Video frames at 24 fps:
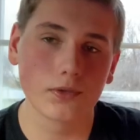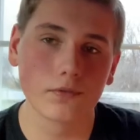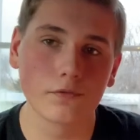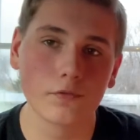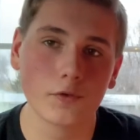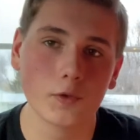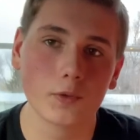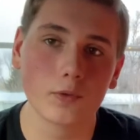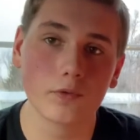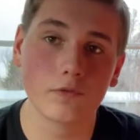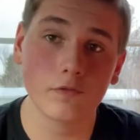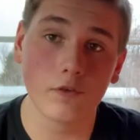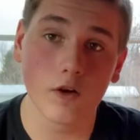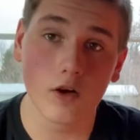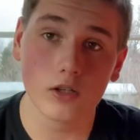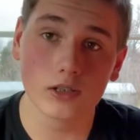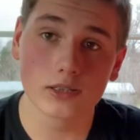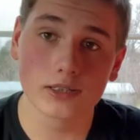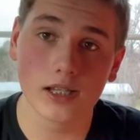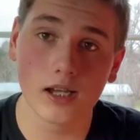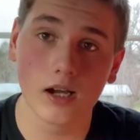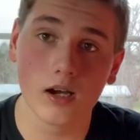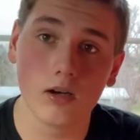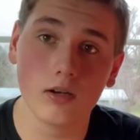food falls
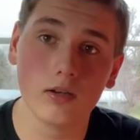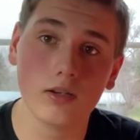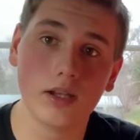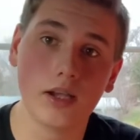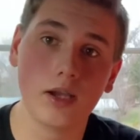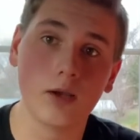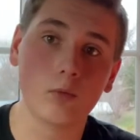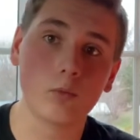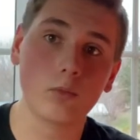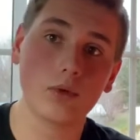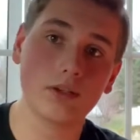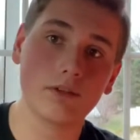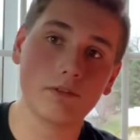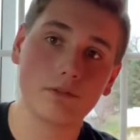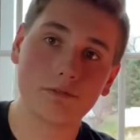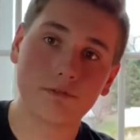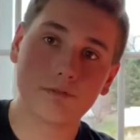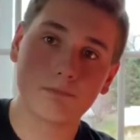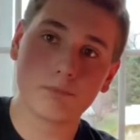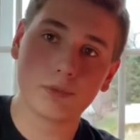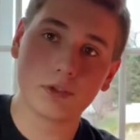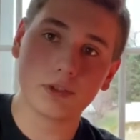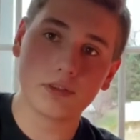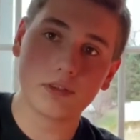out, and we
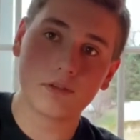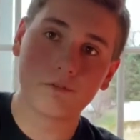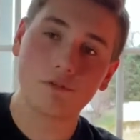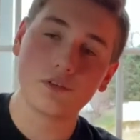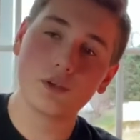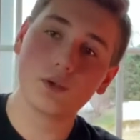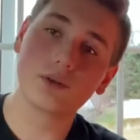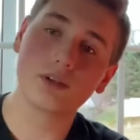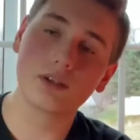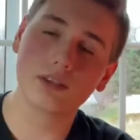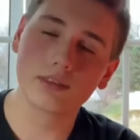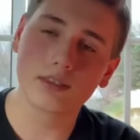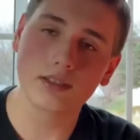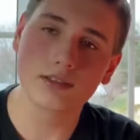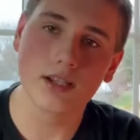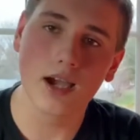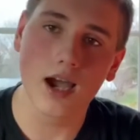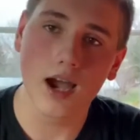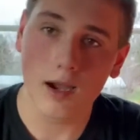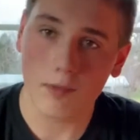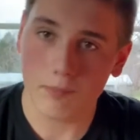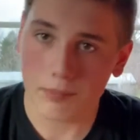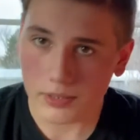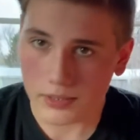put the food at the
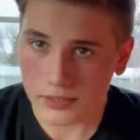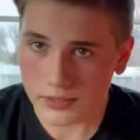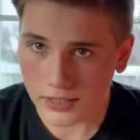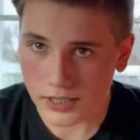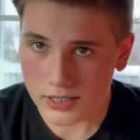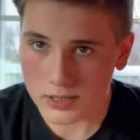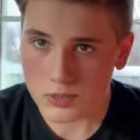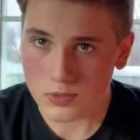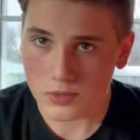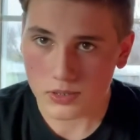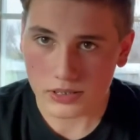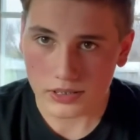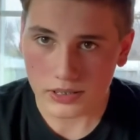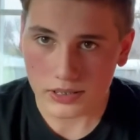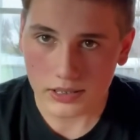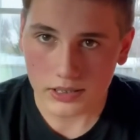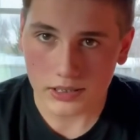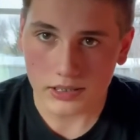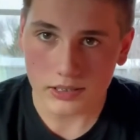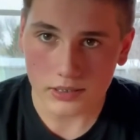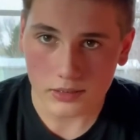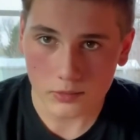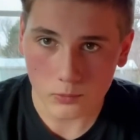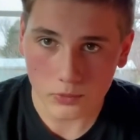top, and that's where they
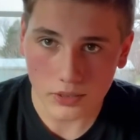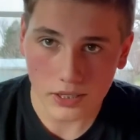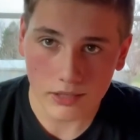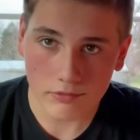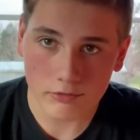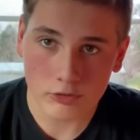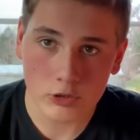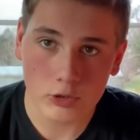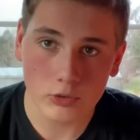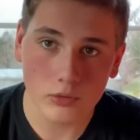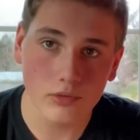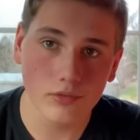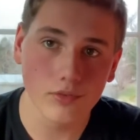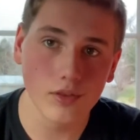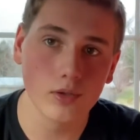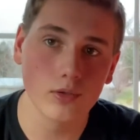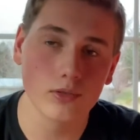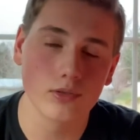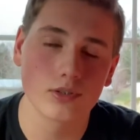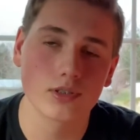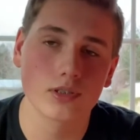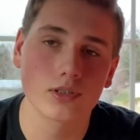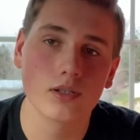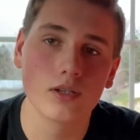eat, and we have 2 of
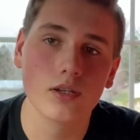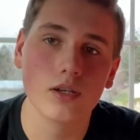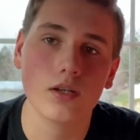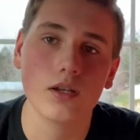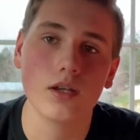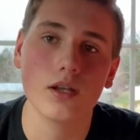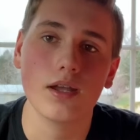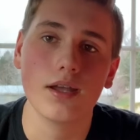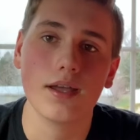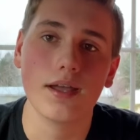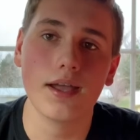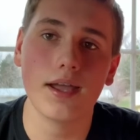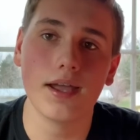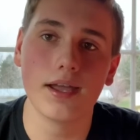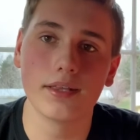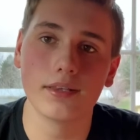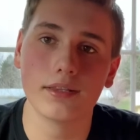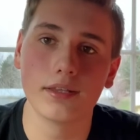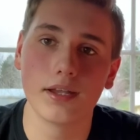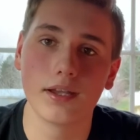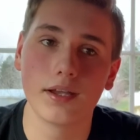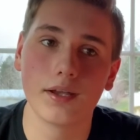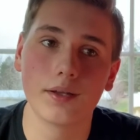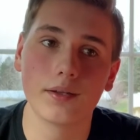those. And
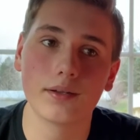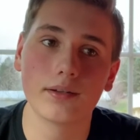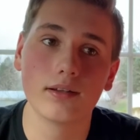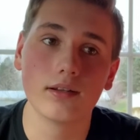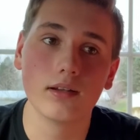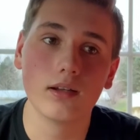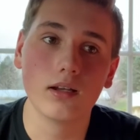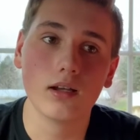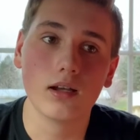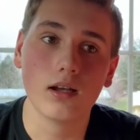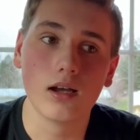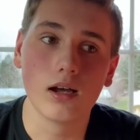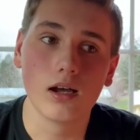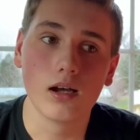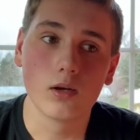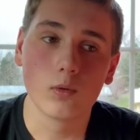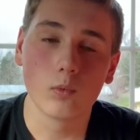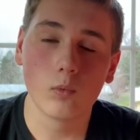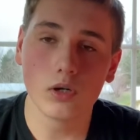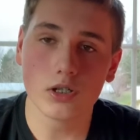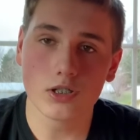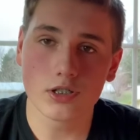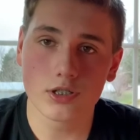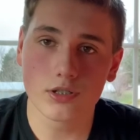then
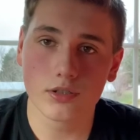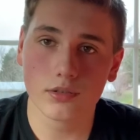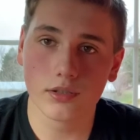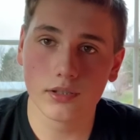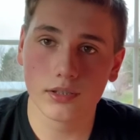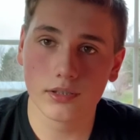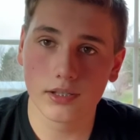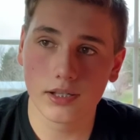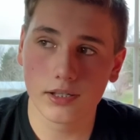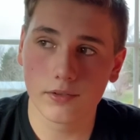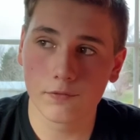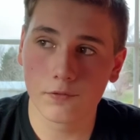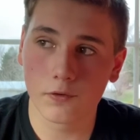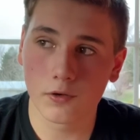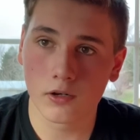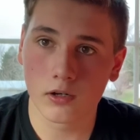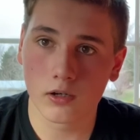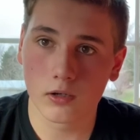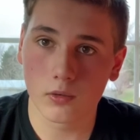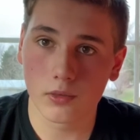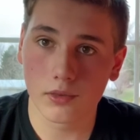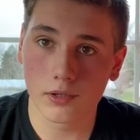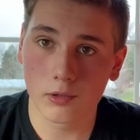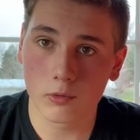
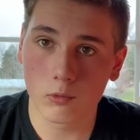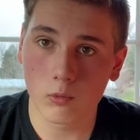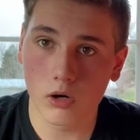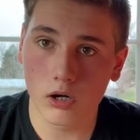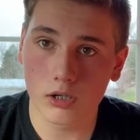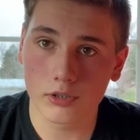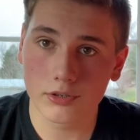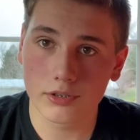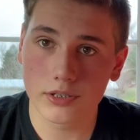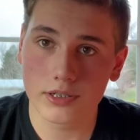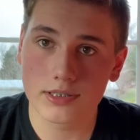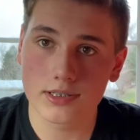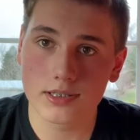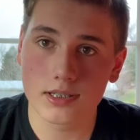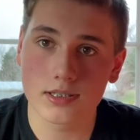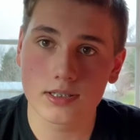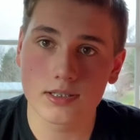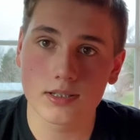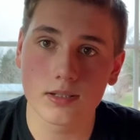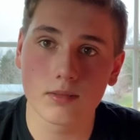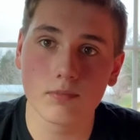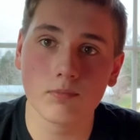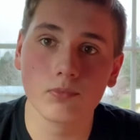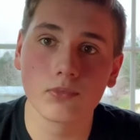for their watering
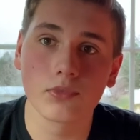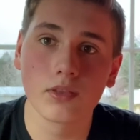system,